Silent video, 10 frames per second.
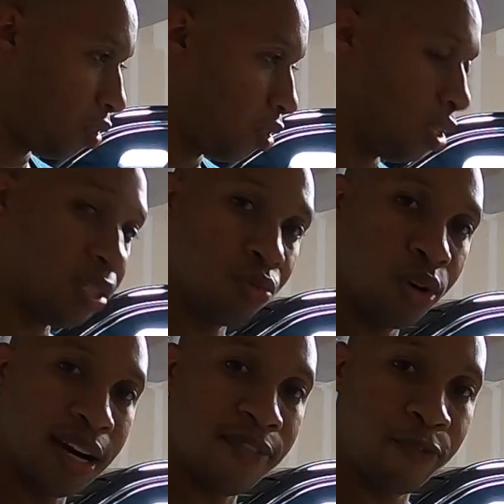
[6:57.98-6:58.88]
this is
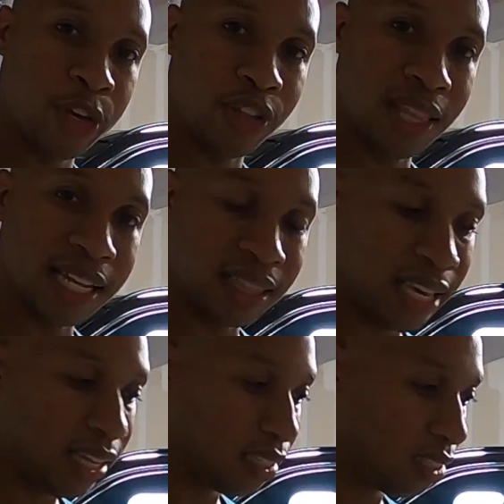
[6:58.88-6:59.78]
where I felt like
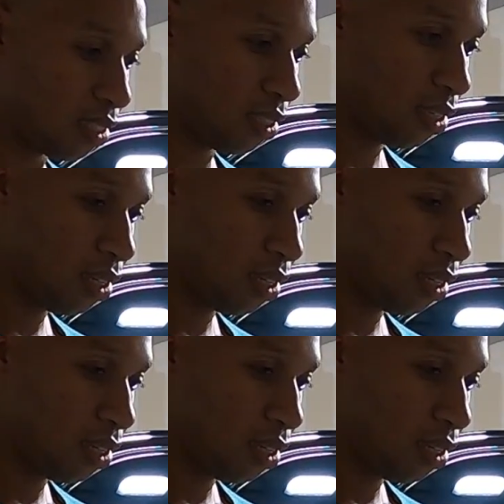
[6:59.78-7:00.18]
things